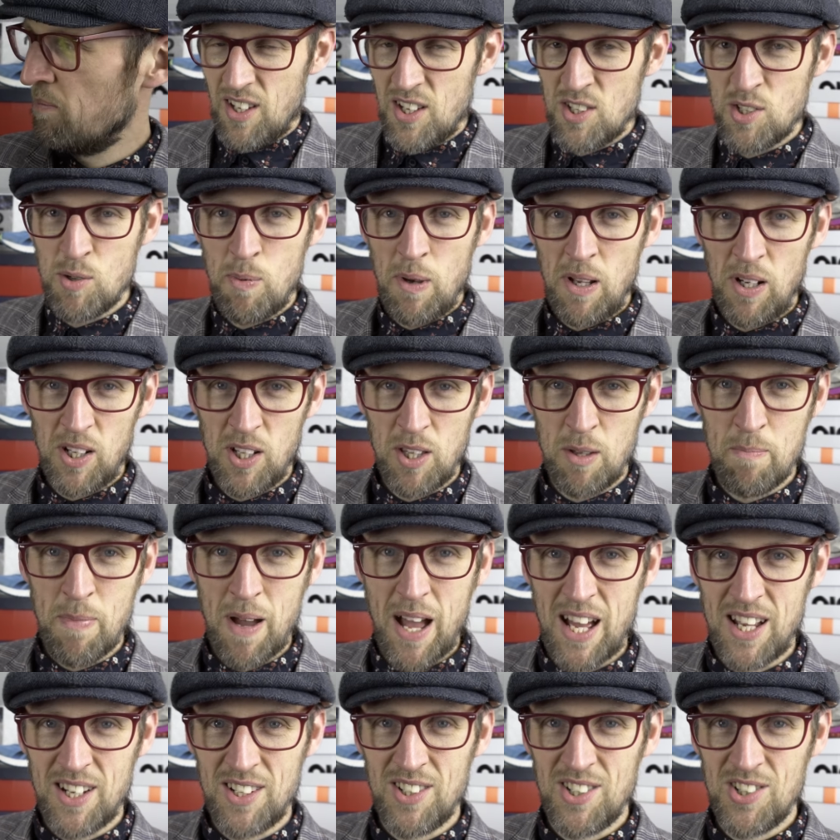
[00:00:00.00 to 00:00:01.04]
It's a bit like the
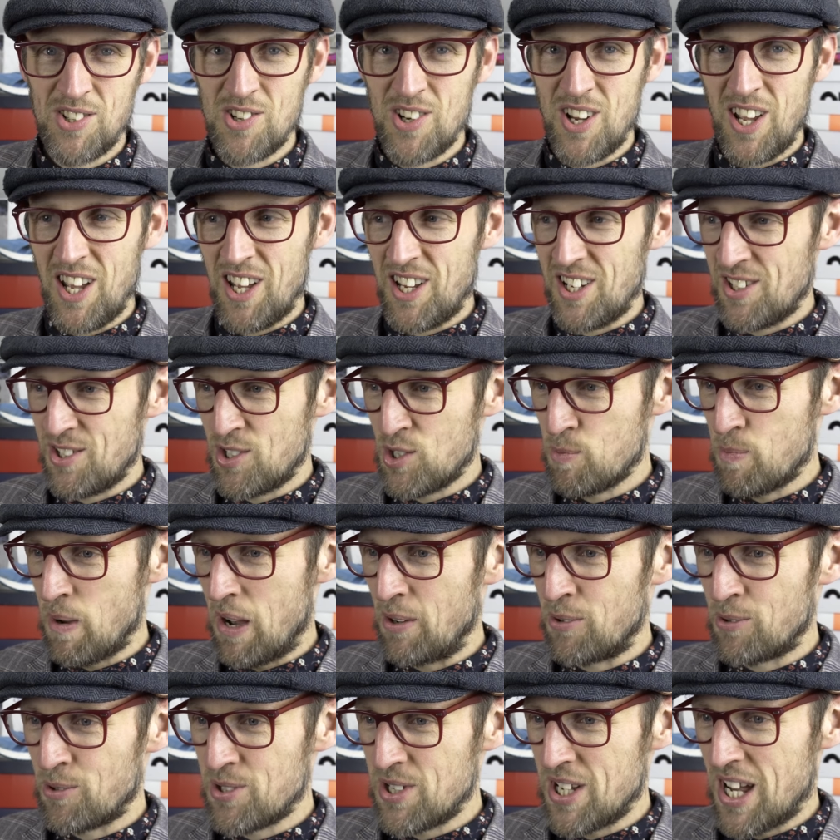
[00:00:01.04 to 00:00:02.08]
band, isn't it, in
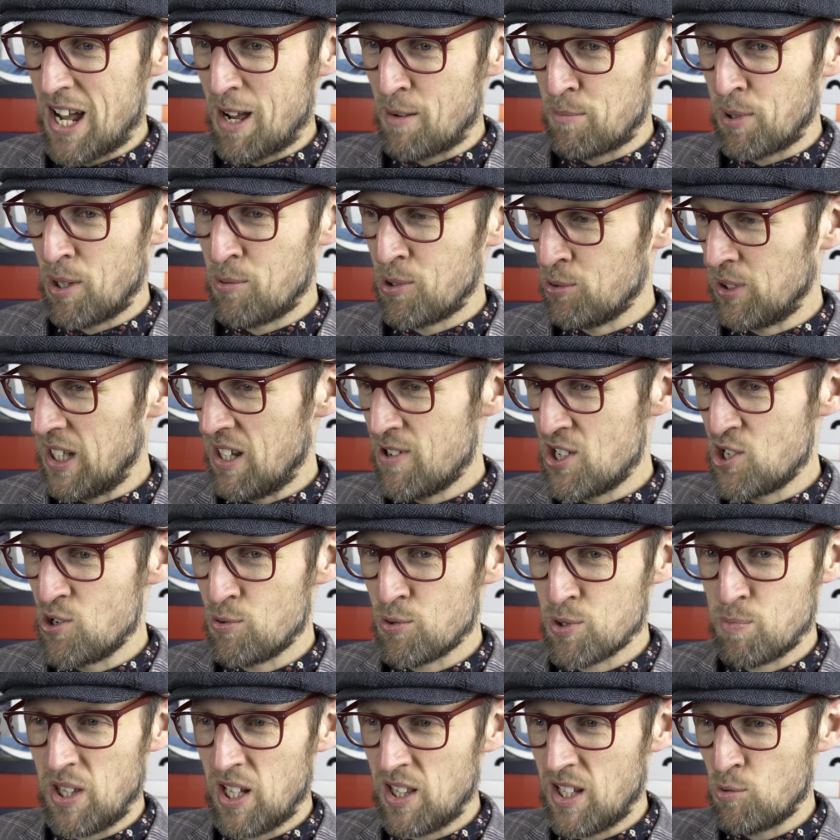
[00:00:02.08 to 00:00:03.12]
Spinal Tap. They were called the
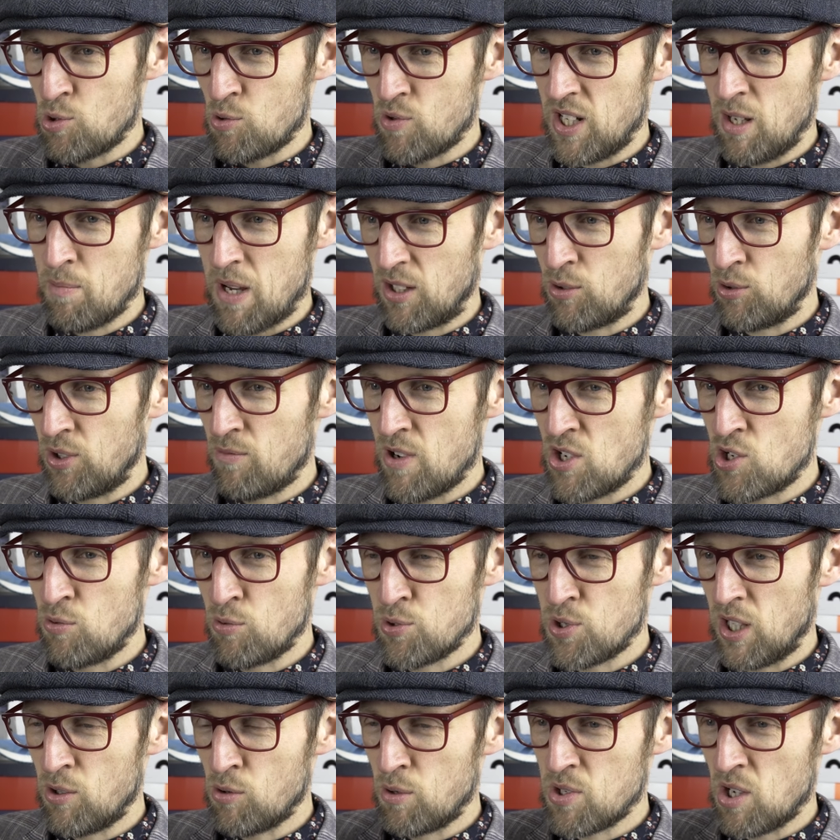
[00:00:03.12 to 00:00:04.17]
Originals, but then there was already a band called the
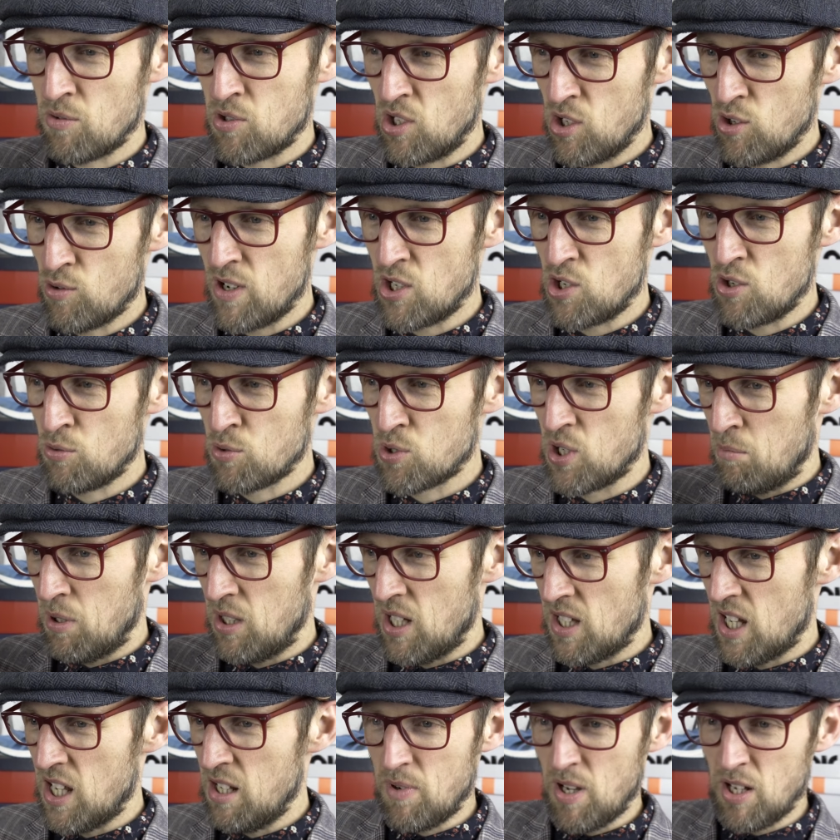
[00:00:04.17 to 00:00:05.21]
Originals, so they called themselves the New Originals, but
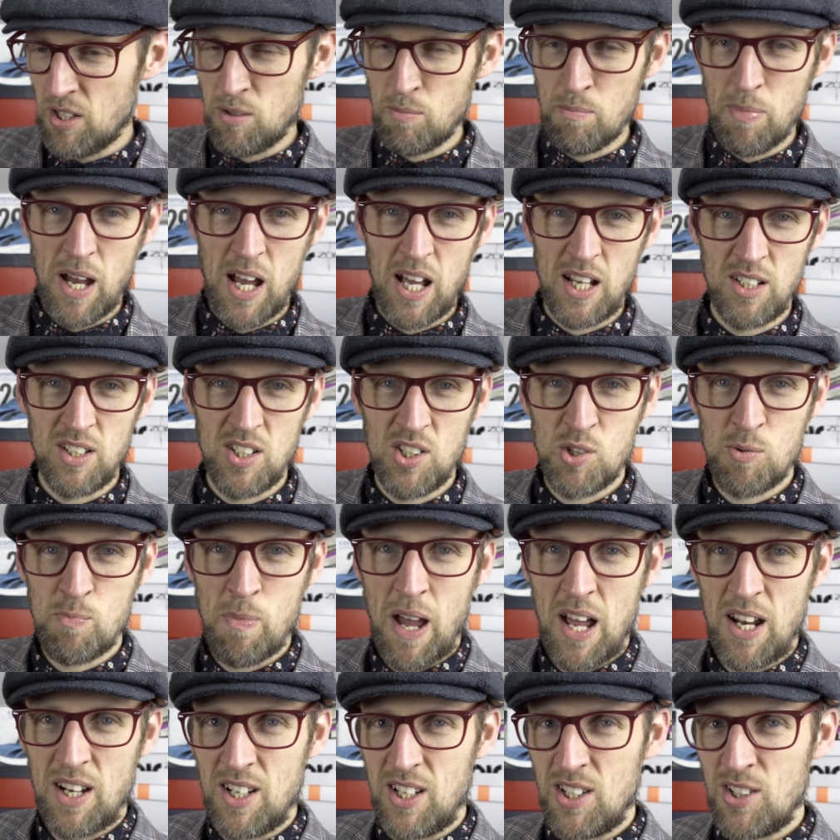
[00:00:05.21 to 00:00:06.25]
then the other band
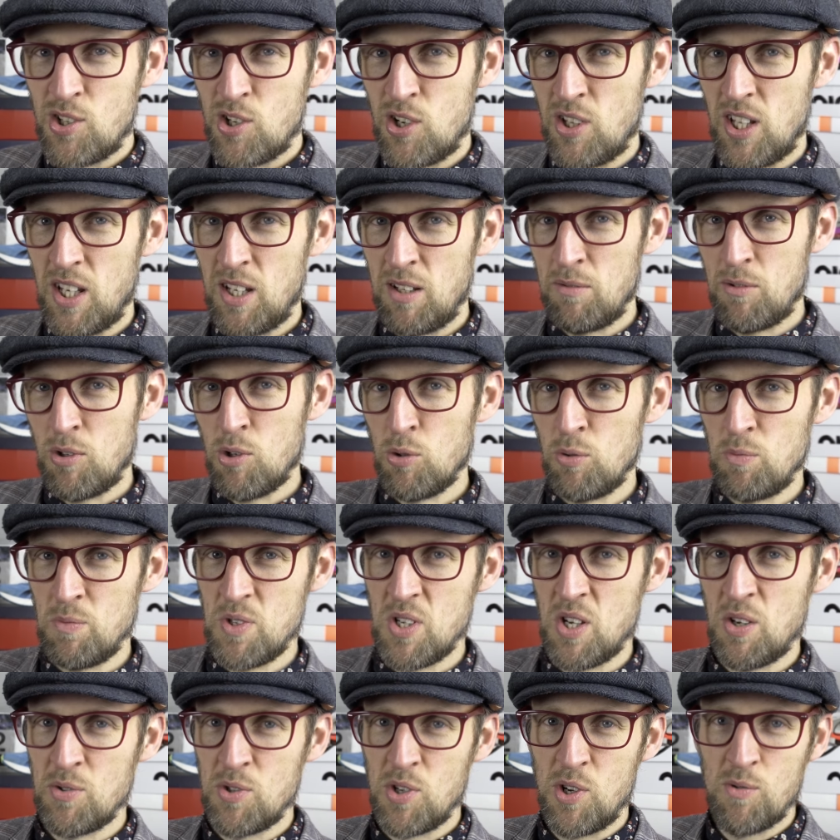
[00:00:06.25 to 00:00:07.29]
disbanded, so they called
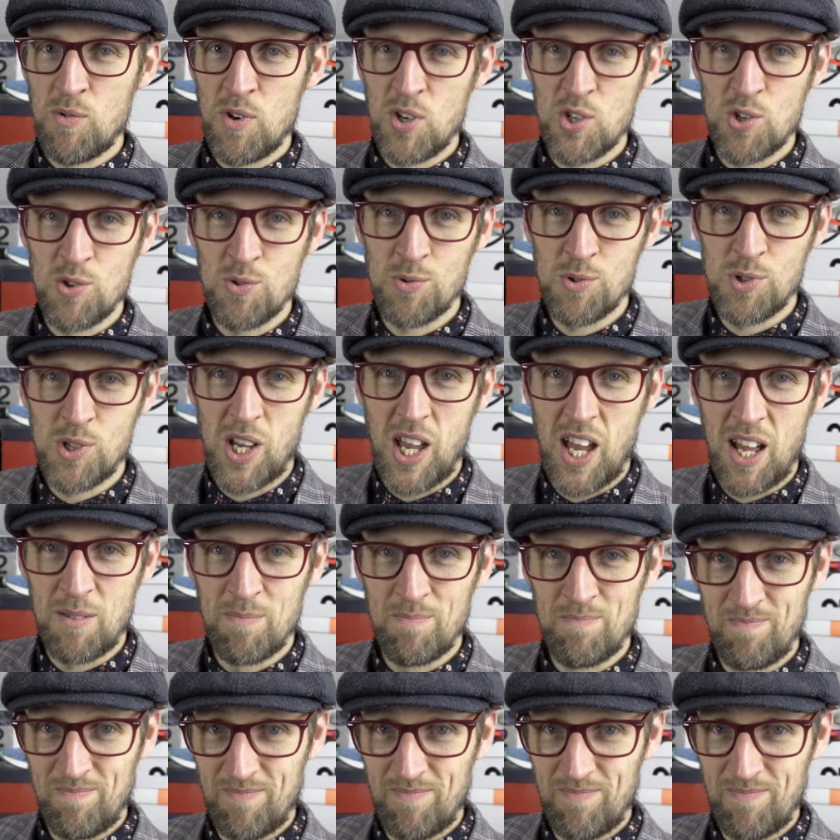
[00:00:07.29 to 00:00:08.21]
themselves the Originals again.